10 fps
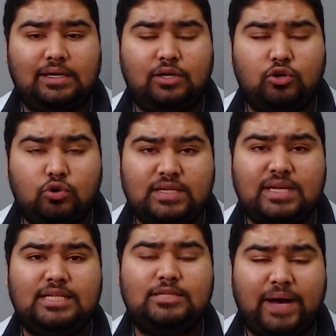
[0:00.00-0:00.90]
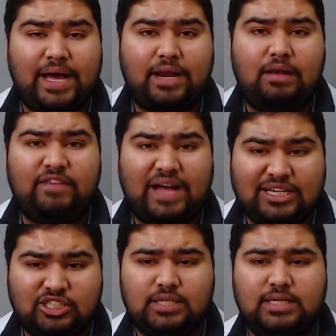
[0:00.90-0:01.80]
grows in a spiral
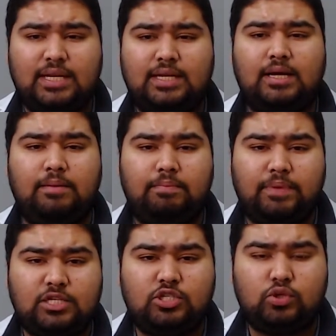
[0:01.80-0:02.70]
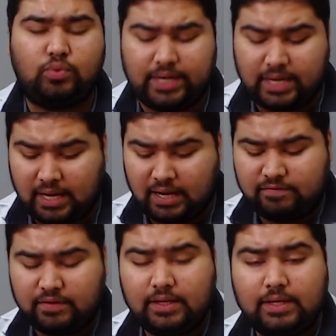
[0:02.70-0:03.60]
fashion till it completes
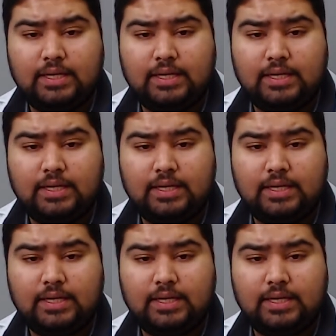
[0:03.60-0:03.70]
2.5